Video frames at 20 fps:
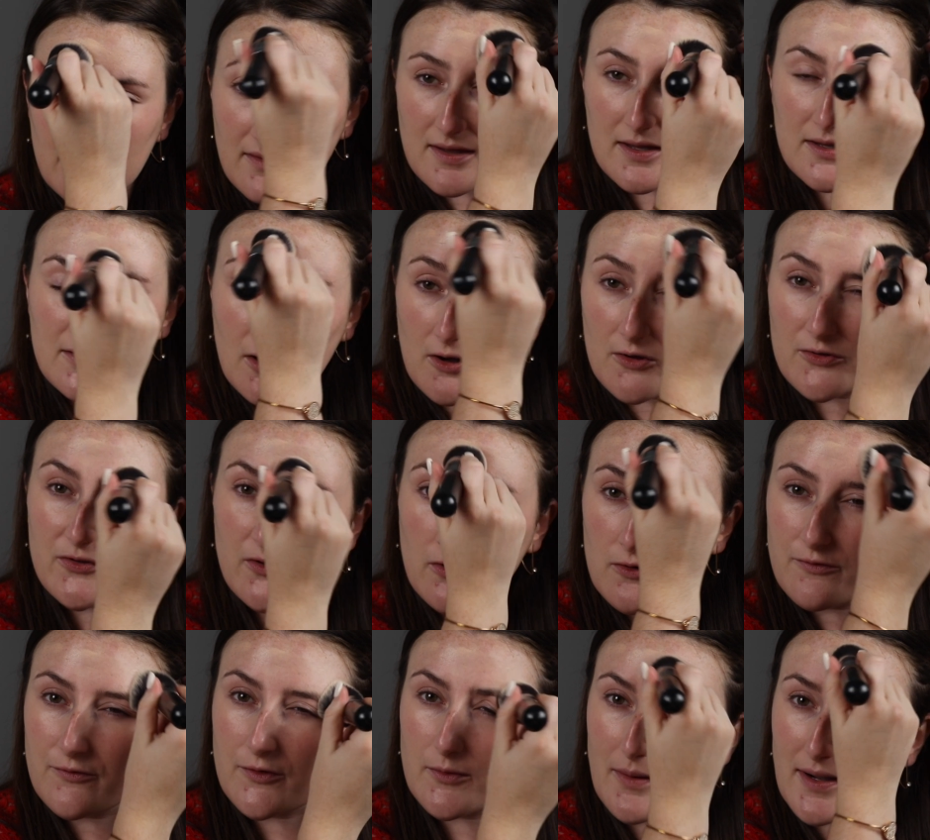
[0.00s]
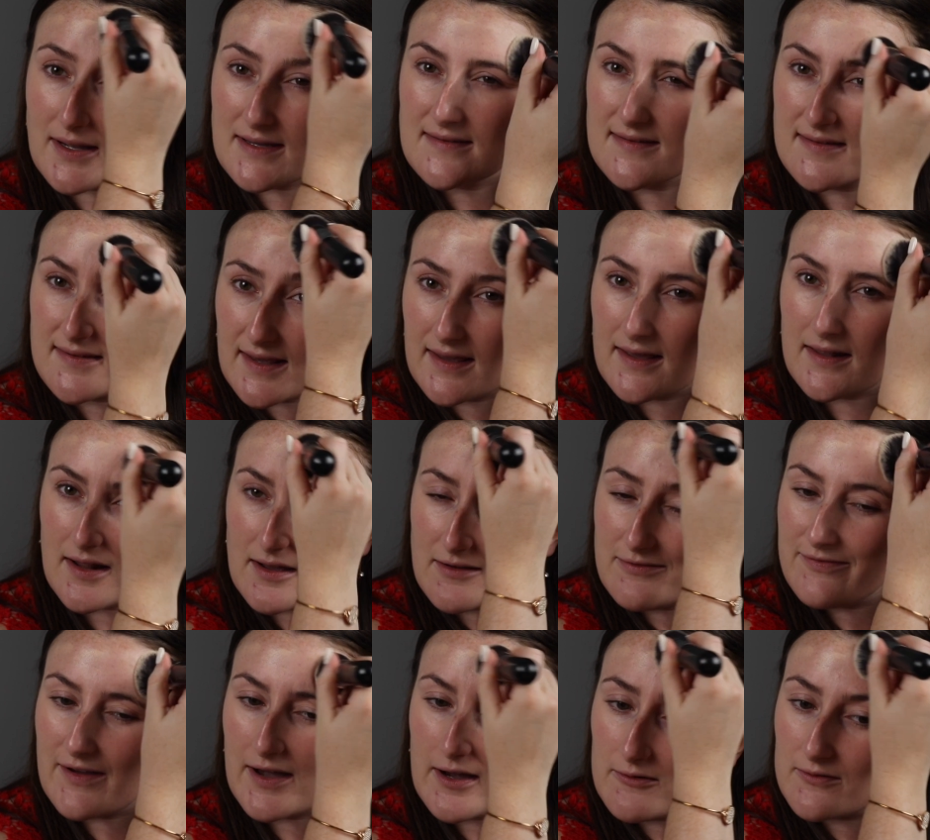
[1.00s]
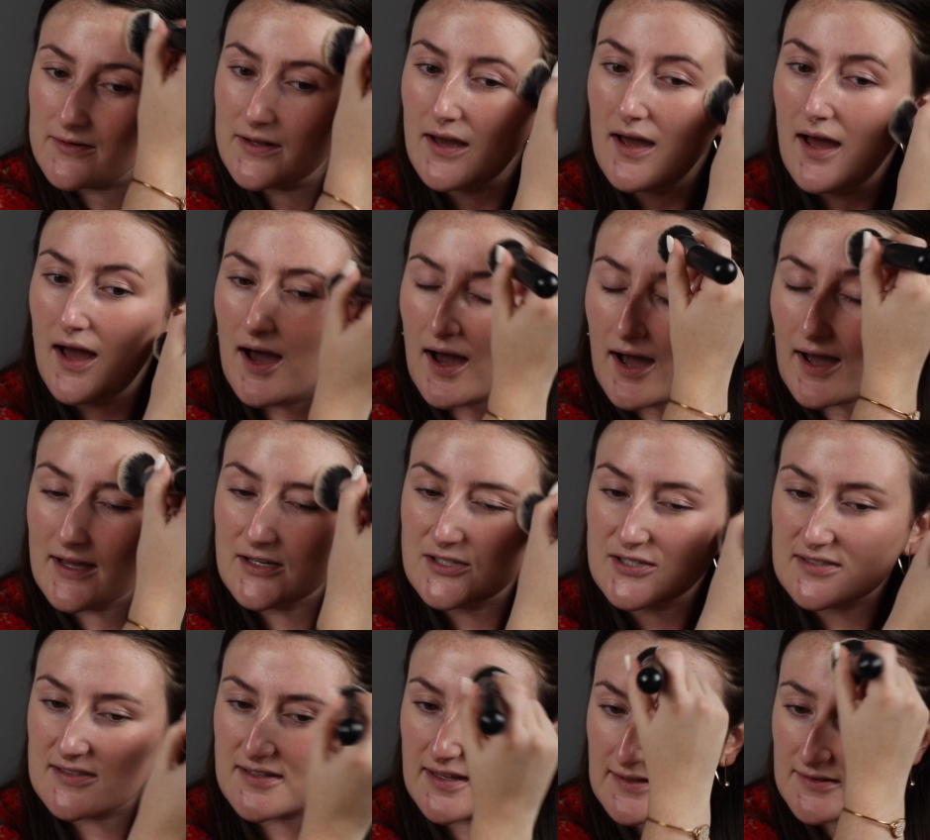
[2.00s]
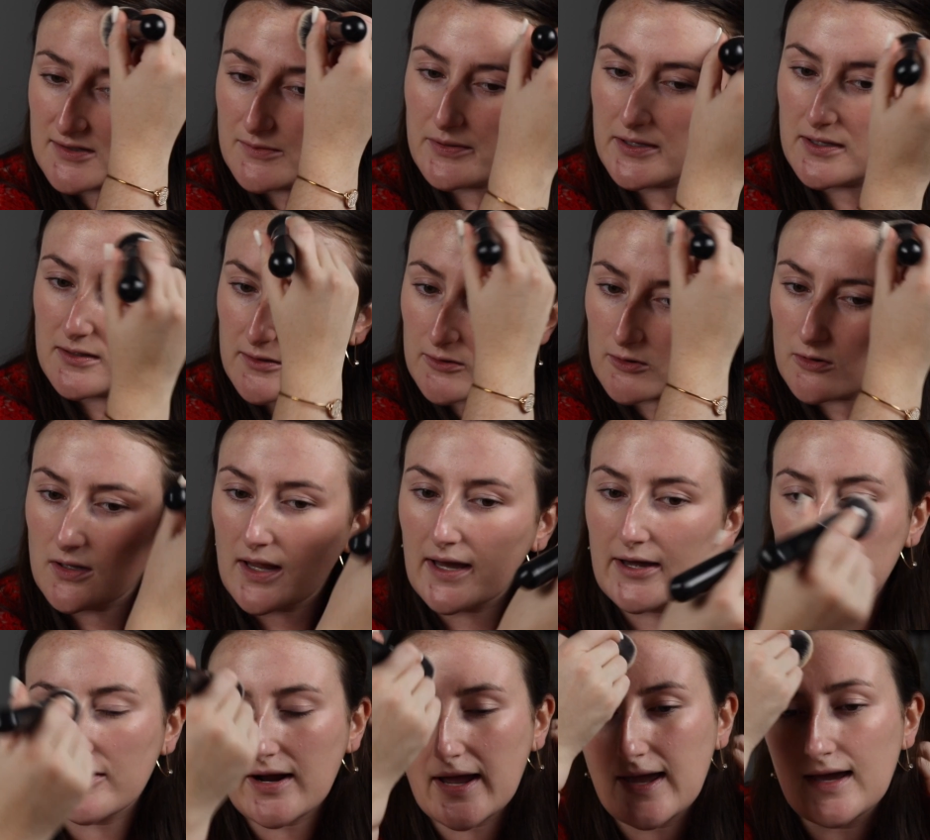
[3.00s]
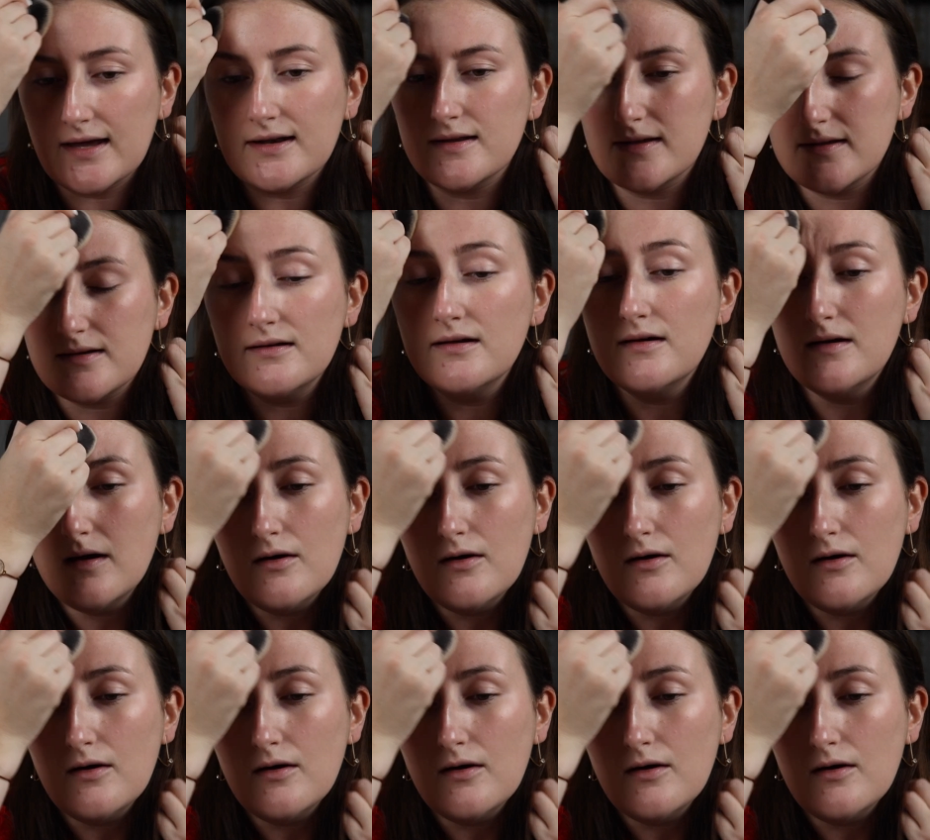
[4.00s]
And also for my skin, I found I just like to be a little lighter handed